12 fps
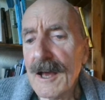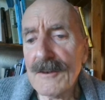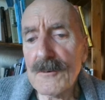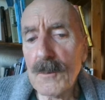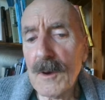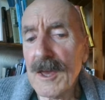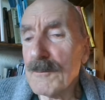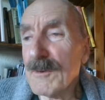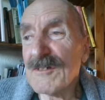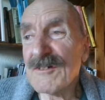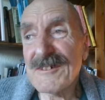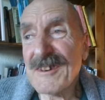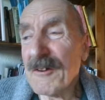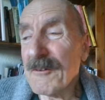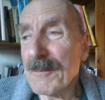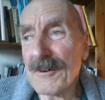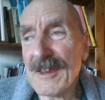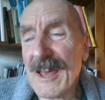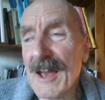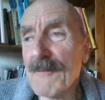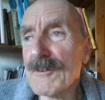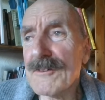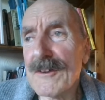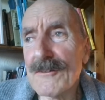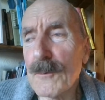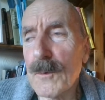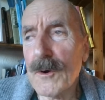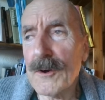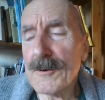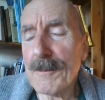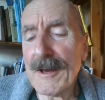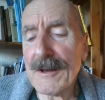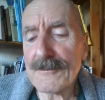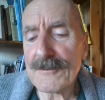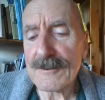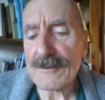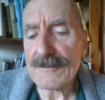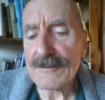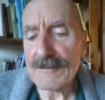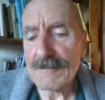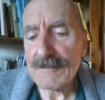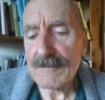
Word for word: and the way in which nobody ever says a word about it.